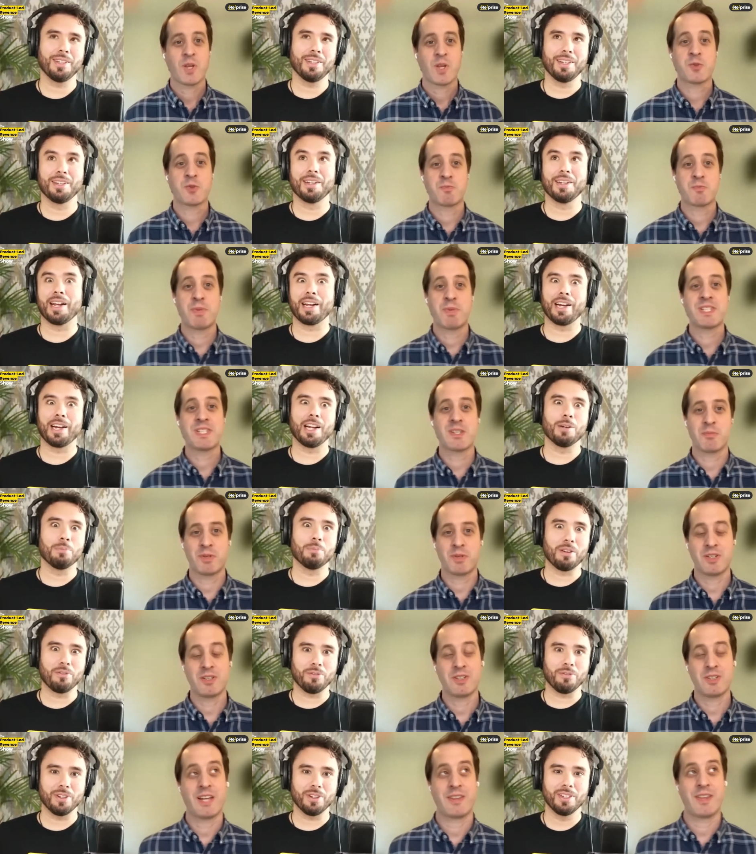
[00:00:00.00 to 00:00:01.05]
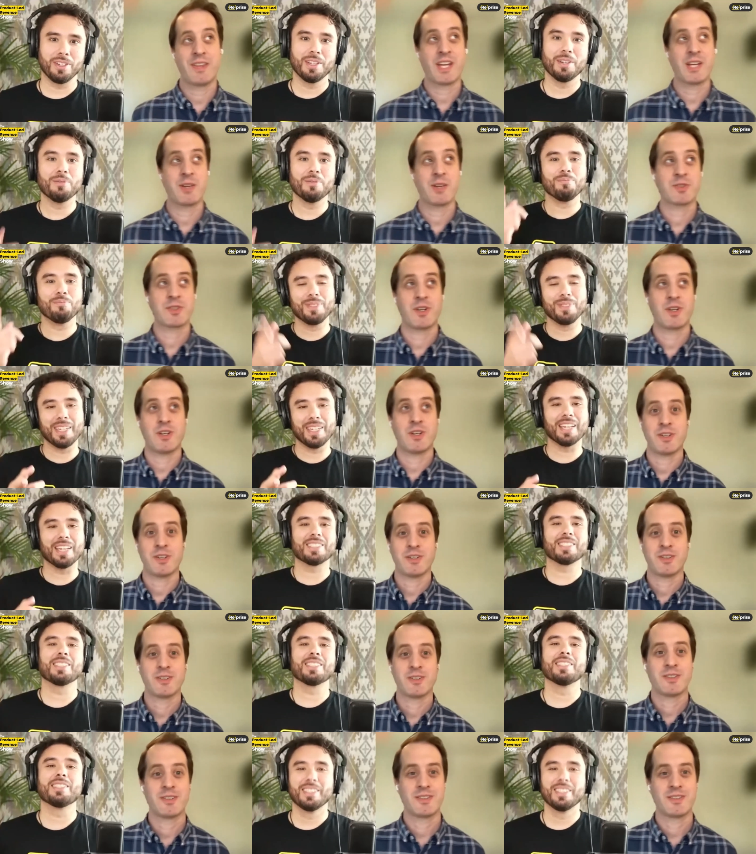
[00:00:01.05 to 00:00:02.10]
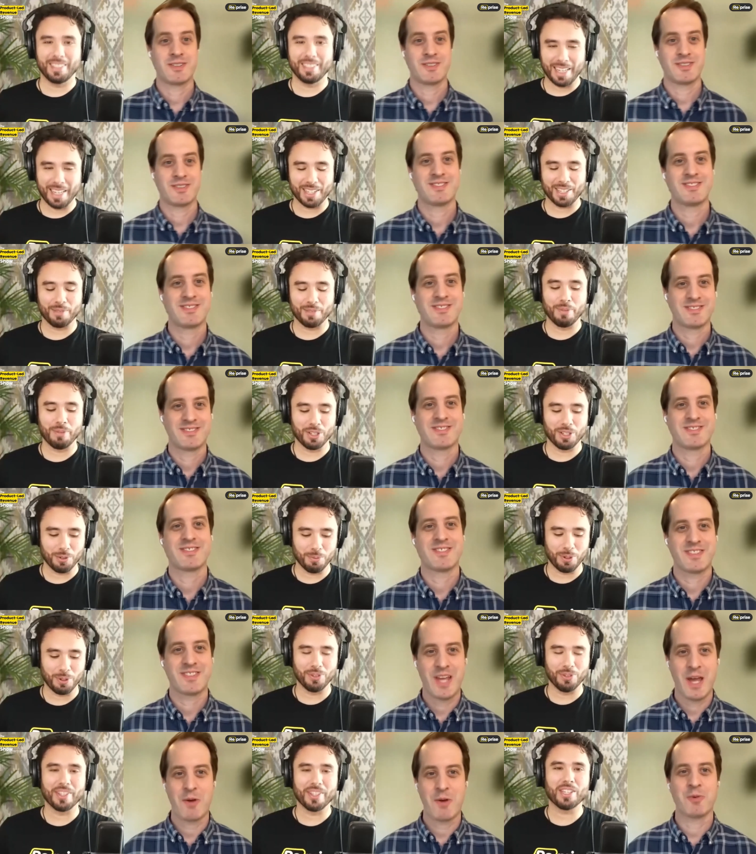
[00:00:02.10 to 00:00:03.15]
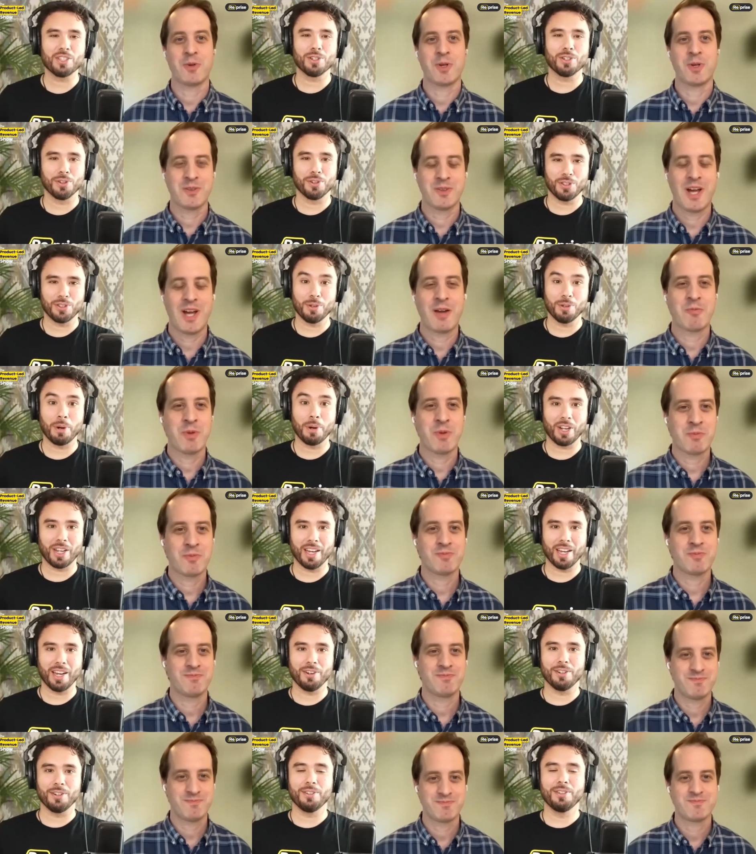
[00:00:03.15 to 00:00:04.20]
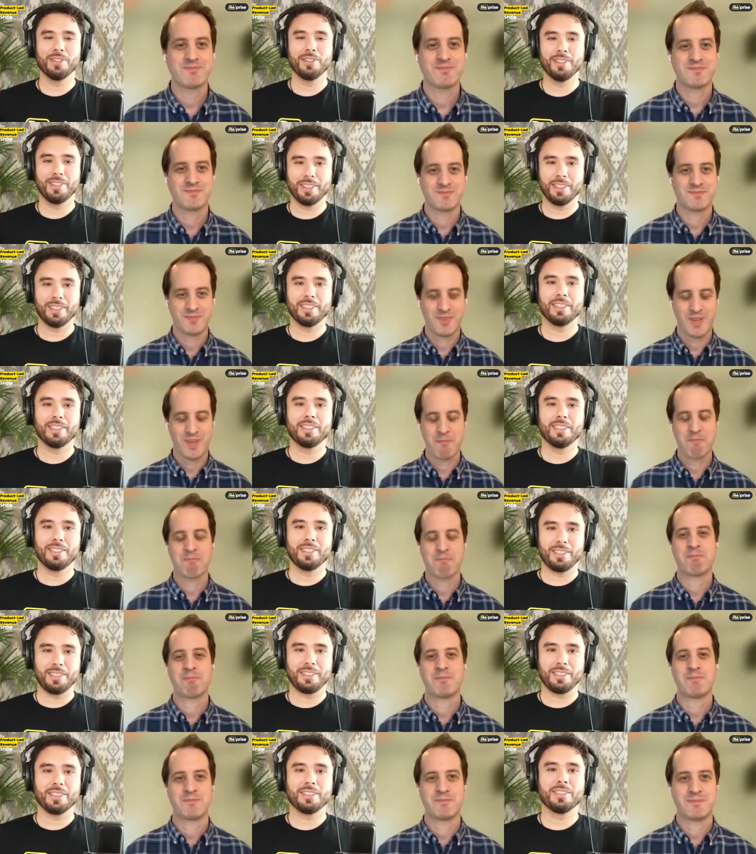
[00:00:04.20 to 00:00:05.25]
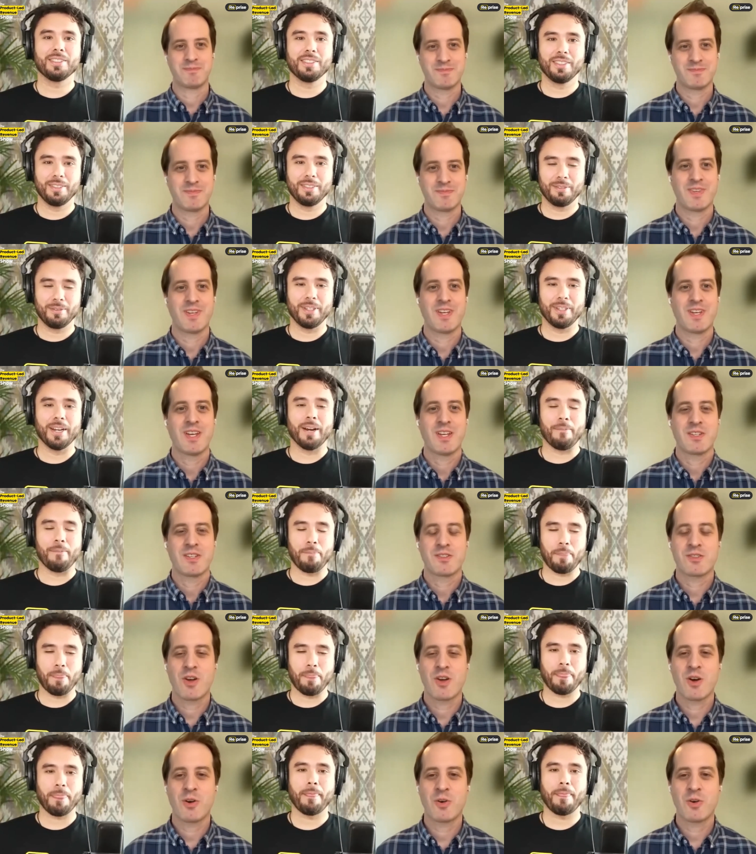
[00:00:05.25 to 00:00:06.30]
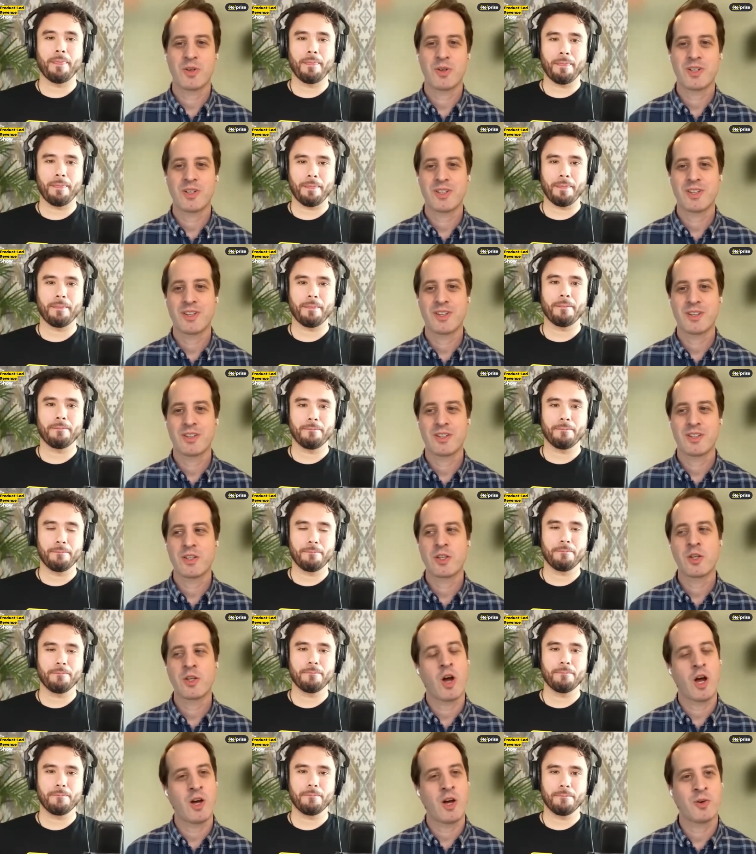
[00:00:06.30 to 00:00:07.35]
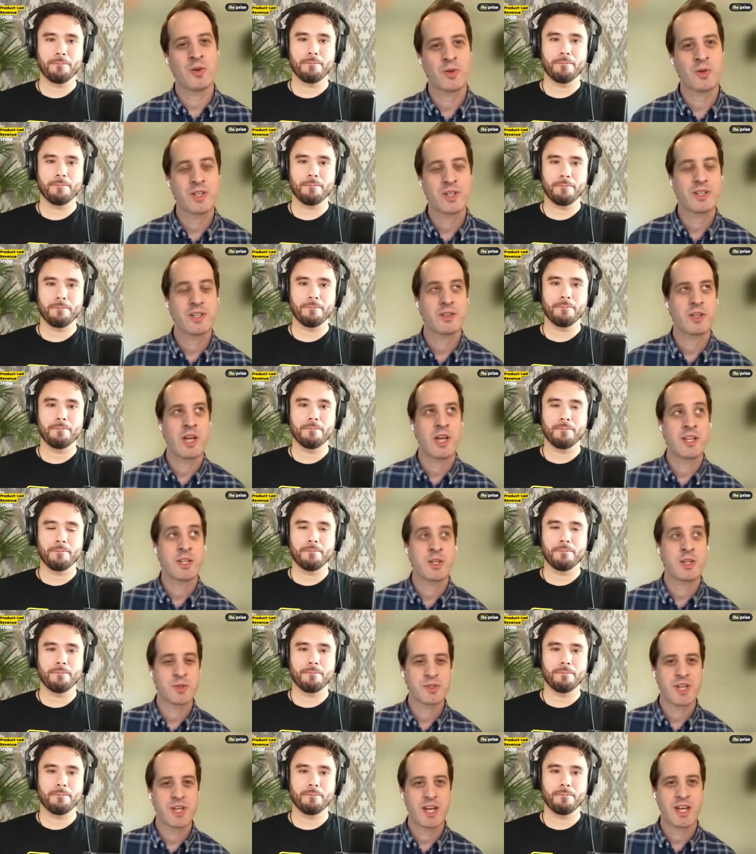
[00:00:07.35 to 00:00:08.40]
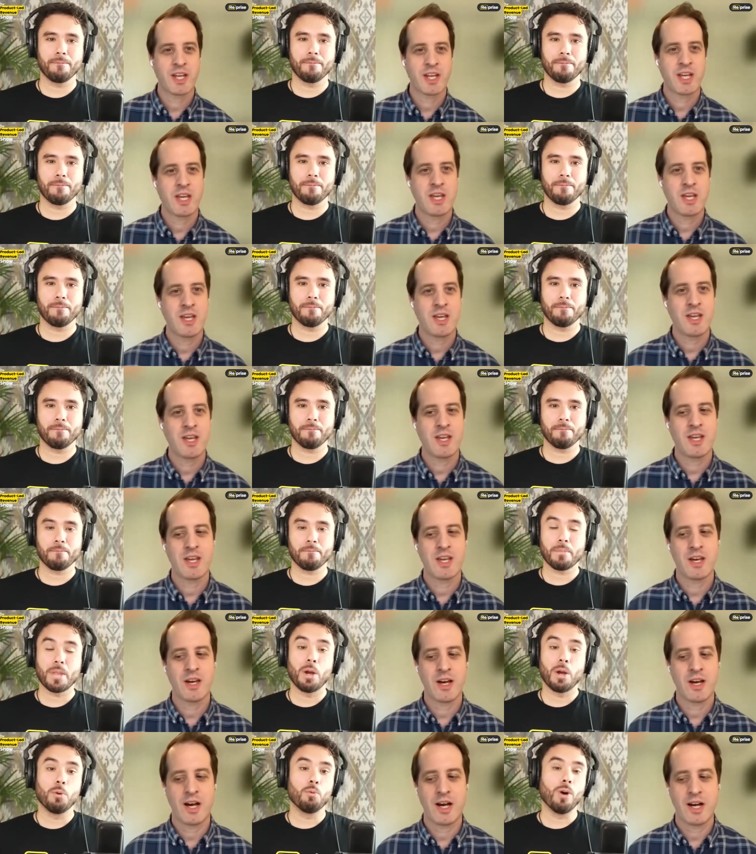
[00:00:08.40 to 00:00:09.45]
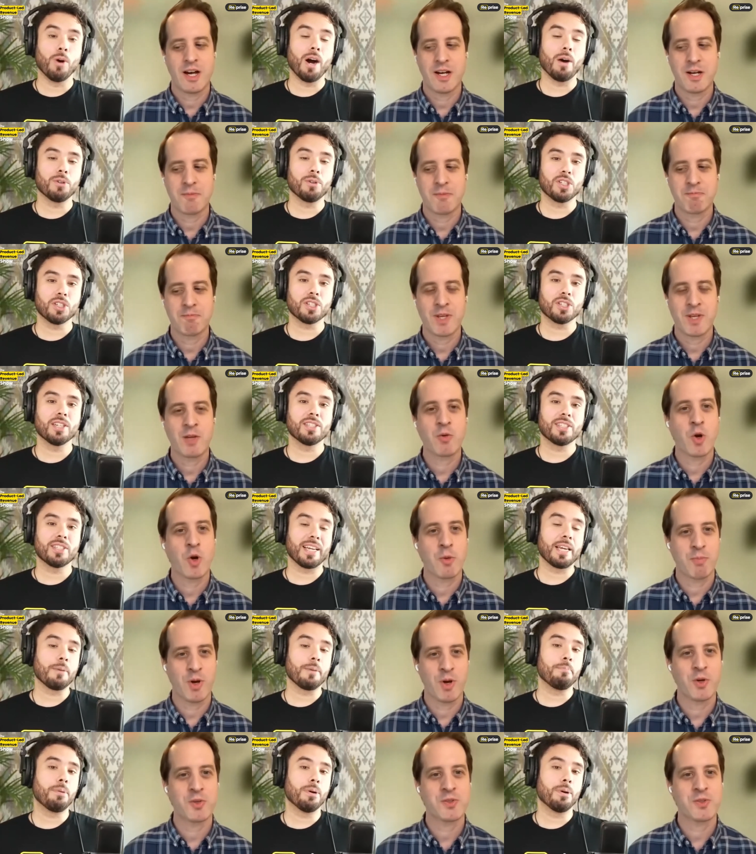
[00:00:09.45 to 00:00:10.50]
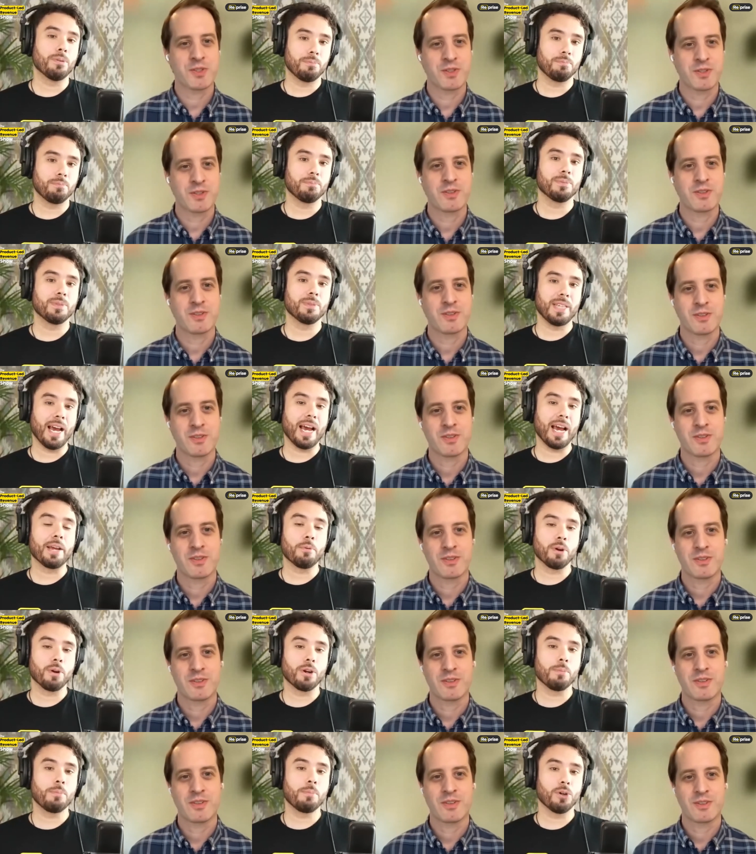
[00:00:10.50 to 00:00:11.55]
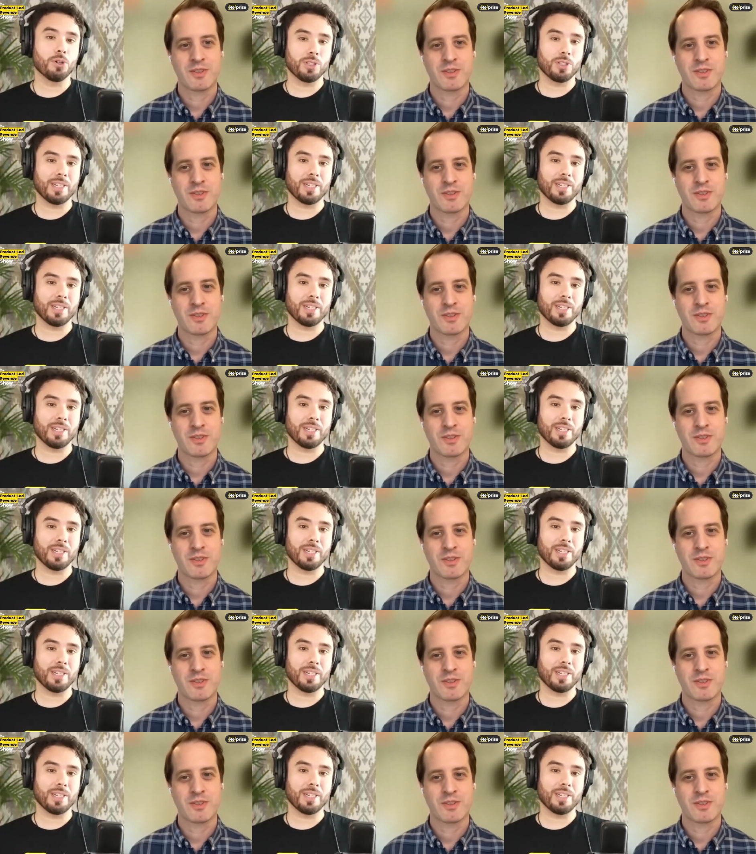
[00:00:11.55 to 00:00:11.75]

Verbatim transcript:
Speaker 1: it was I Bizible, I think it was called. Yes, yes, Bizible. And yeah, well, you, remember, Yep. Yeah.
Speaker 2: So you oh, and you were saying he. Well, um, I was um, just going to say he post.
Speaker 1: Yeah, he wrote a post